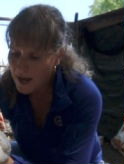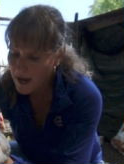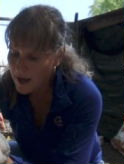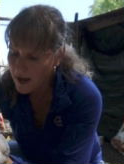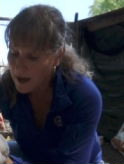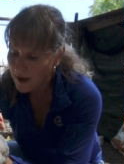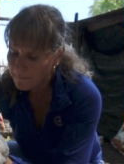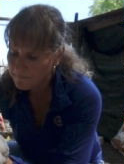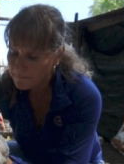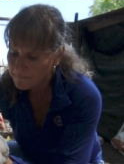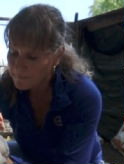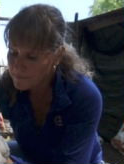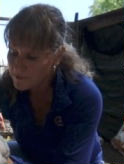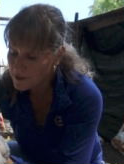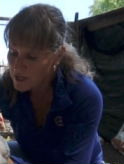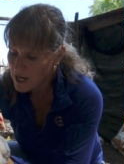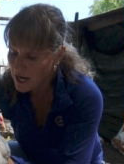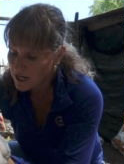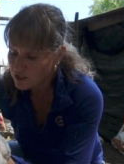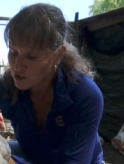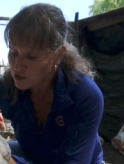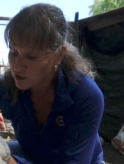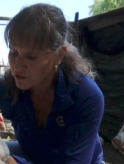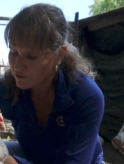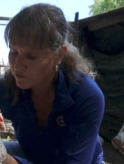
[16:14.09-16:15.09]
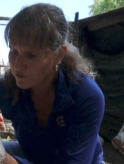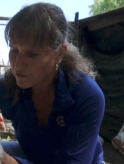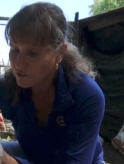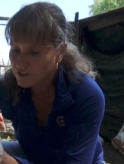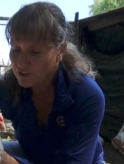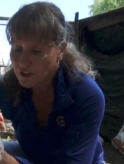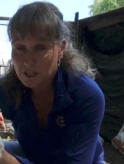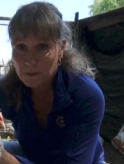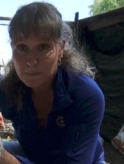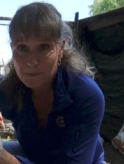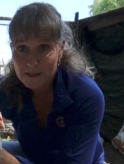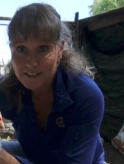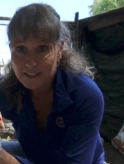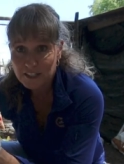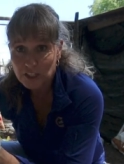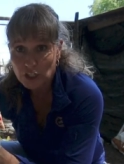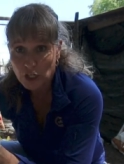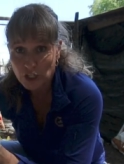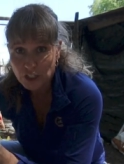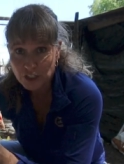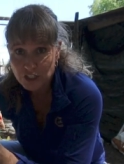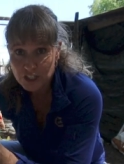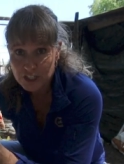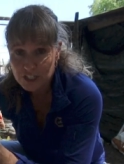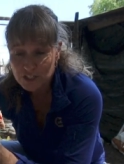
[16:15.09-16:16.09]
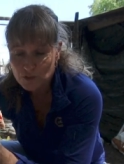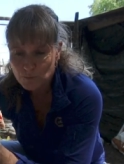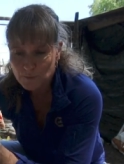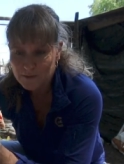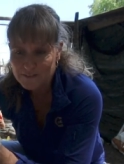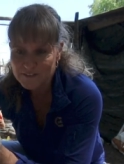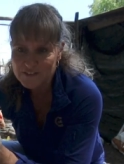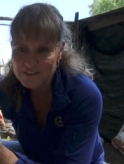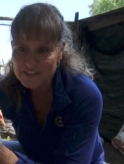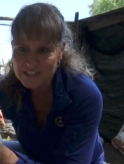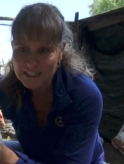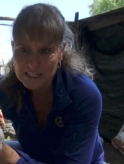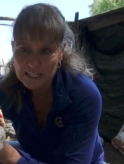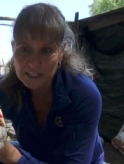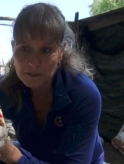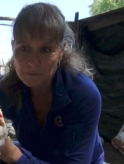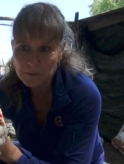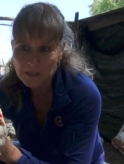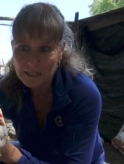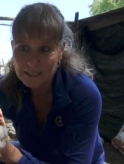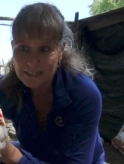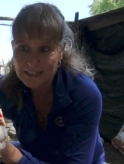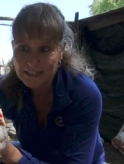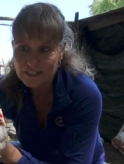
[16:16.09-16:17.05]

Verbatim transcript: Um, not sure if it's going to be the largest we've seen.